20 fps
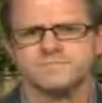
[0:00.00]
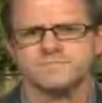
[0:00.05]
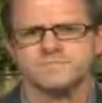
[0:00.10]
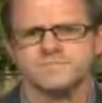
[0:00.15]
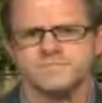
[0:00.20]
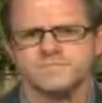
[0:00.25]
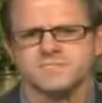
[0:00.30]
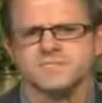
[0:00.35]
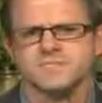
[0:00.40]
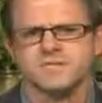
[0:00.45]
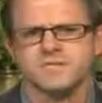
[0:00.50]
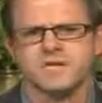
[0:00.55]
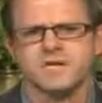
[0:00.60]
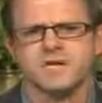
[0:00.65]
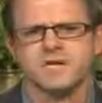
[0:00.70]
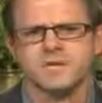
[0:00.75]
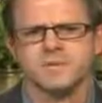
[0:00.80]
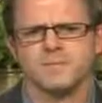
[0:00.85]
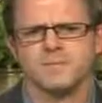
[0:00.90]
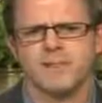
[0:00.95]
Michael, do you think
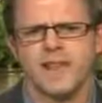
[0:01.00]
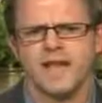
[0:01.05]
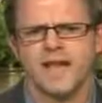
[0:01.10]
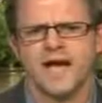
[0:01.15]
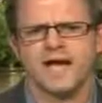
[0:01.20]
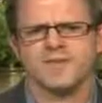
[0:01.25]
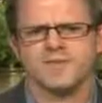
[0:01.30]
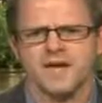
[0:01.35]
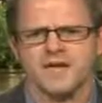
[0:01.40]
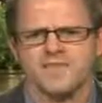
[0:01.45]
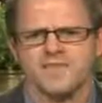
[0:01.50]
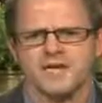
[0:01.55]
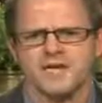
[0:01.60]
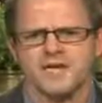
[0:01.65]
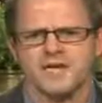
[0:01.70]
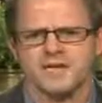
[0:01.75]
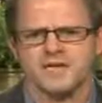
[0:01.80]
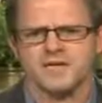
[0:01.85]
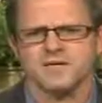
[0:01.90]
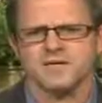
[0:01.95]
it's just down to the
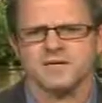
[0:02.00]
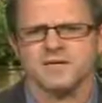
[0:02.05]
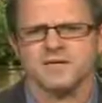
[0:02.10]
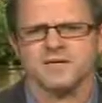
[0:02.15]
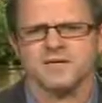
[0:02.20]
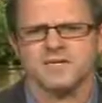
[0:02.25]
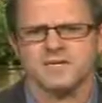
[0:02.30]
cost, though?